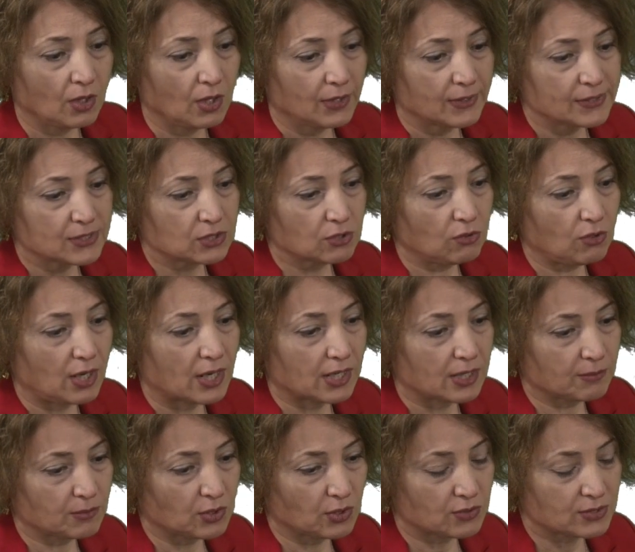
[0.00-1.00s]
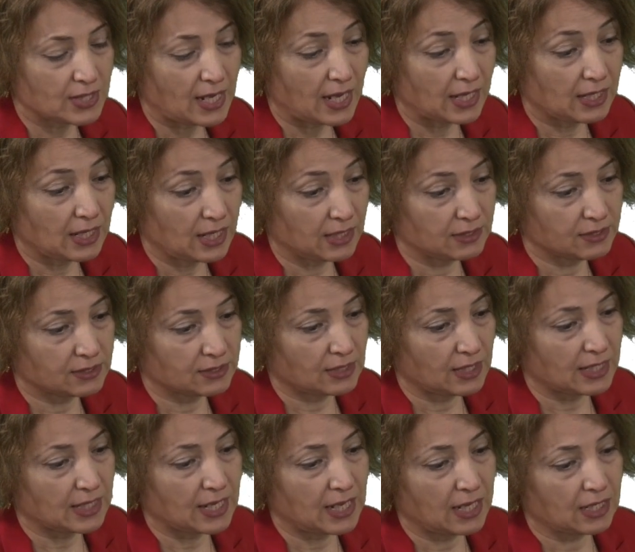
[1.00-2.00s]
So arabinose islands,
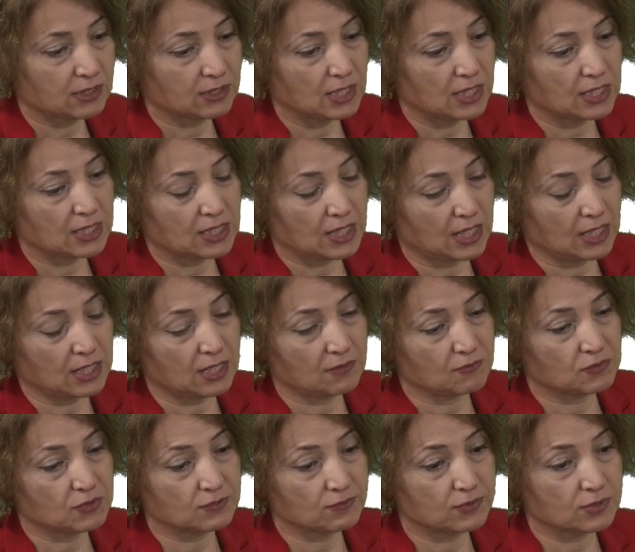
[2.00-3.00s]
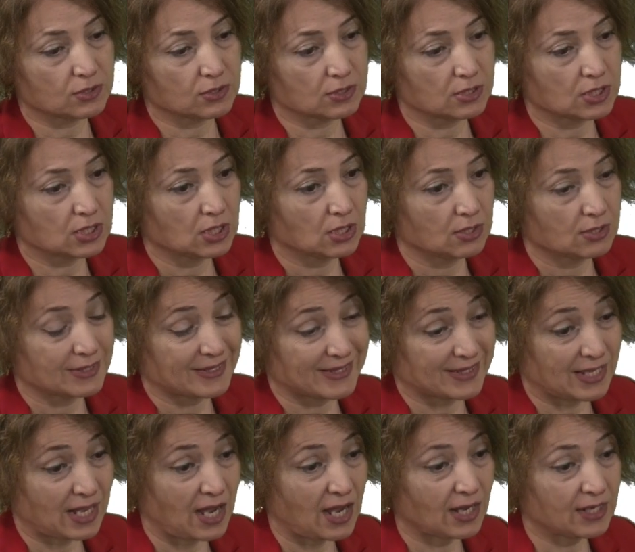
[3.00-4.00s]
again, they can have different
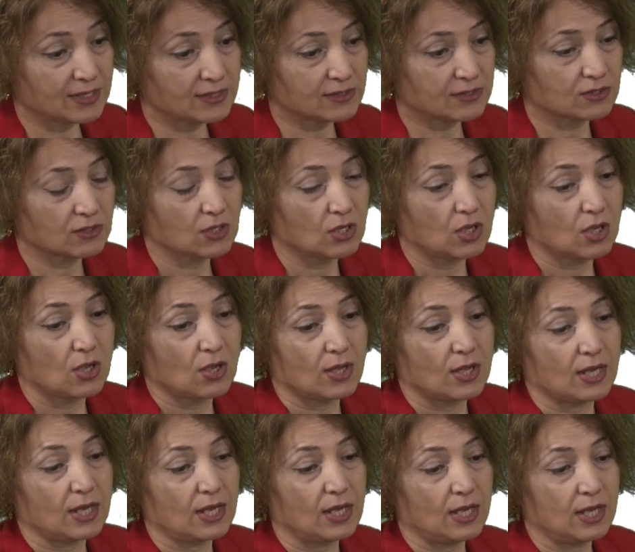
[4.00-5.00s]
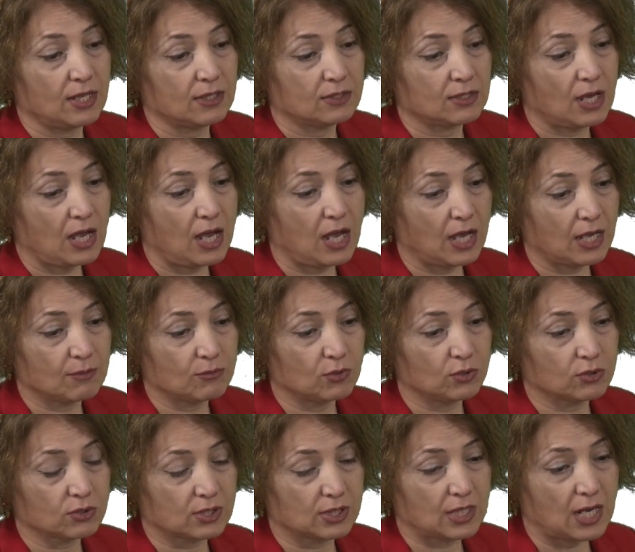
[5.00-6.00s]
size and the high
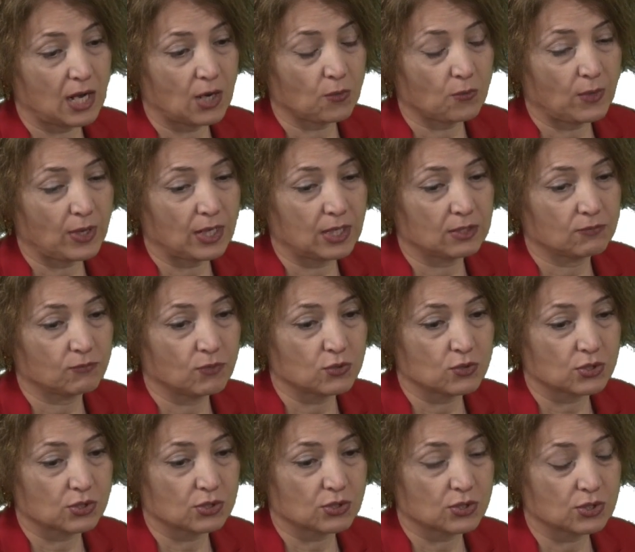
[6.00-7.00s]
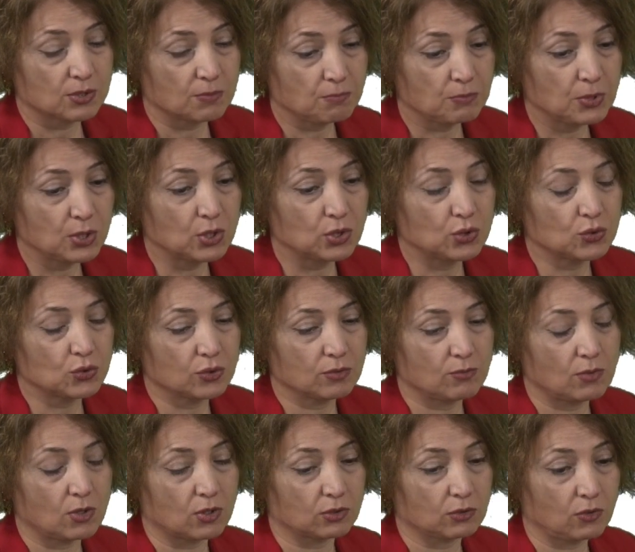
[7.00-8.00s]
molecular weight versus the medium
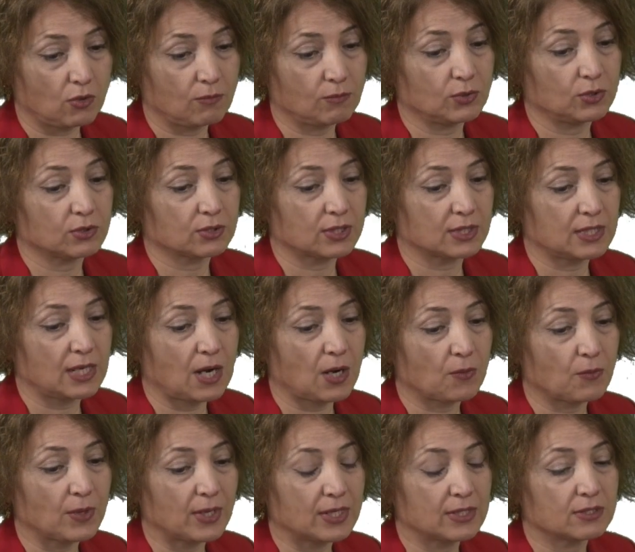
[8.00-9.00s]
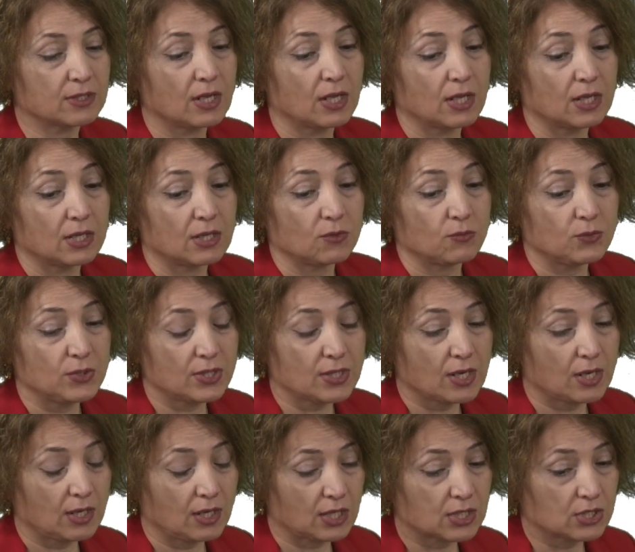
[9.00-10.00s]
or low molecular weight. We
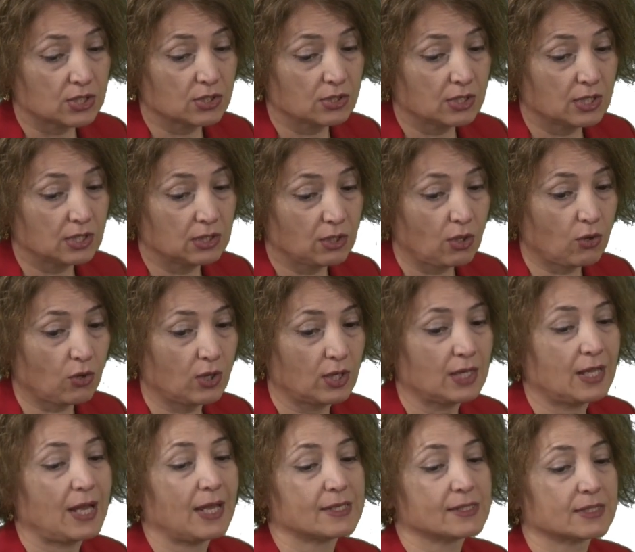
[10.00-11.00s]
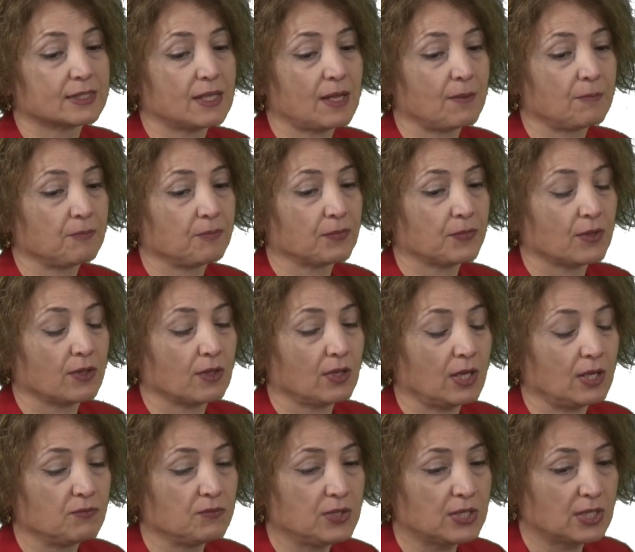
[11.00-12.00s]
can actually localize them
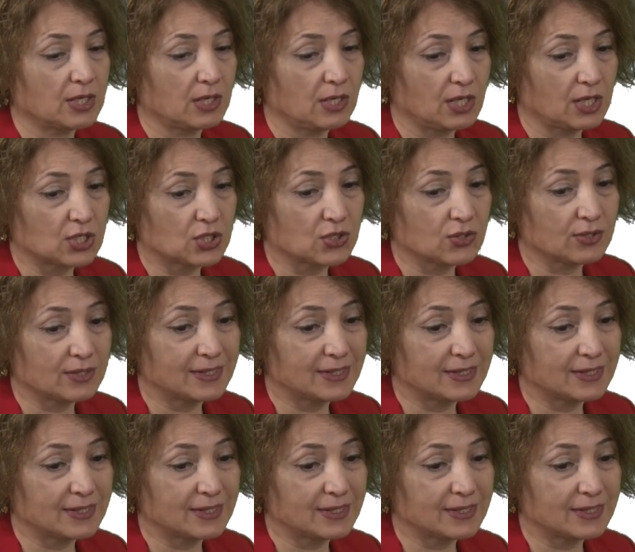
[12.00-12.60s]
and we can actually